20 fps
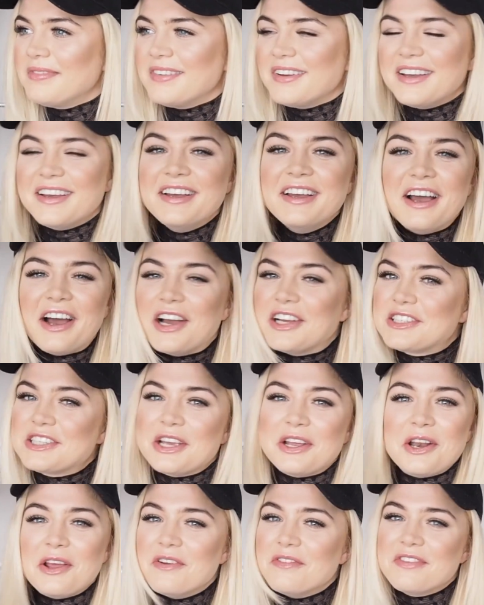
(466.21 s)
I
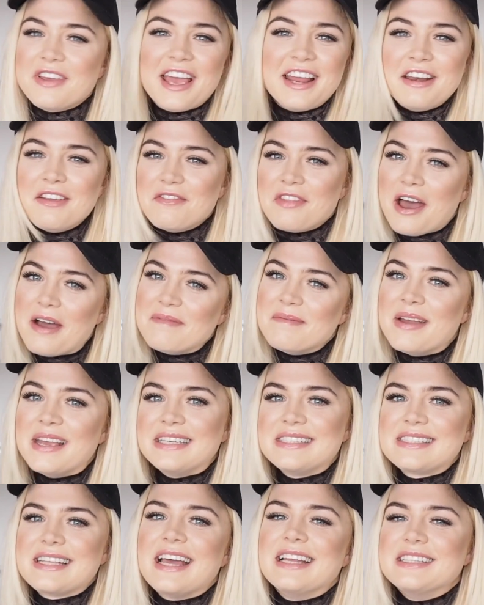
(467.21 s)
don't know if any of that
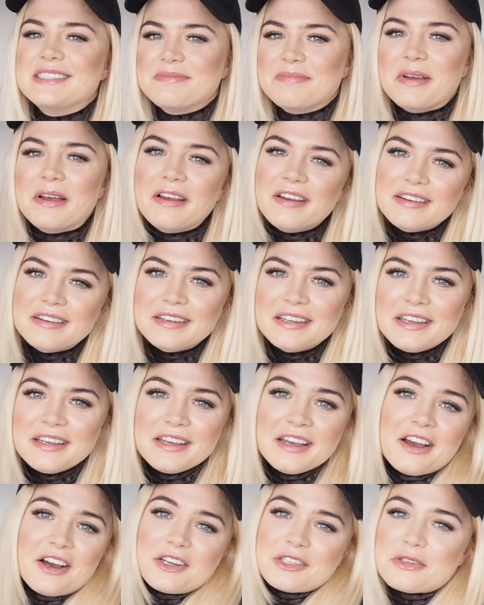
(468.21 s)
makes sense, but
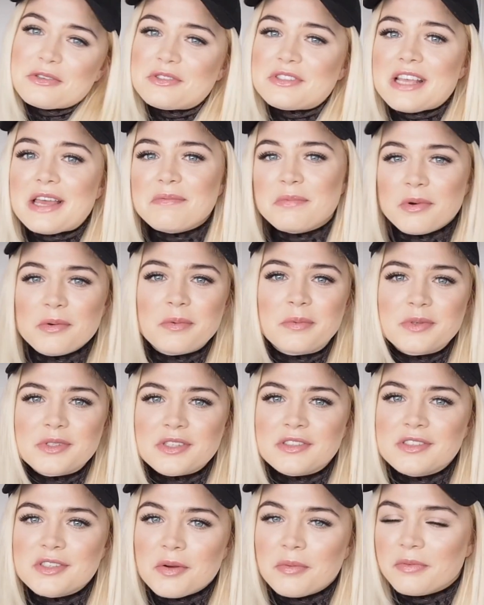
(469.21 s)
I just said what was
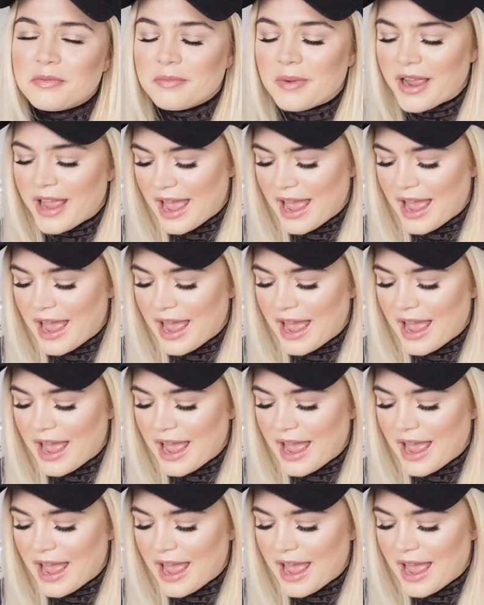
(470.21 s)
on top of my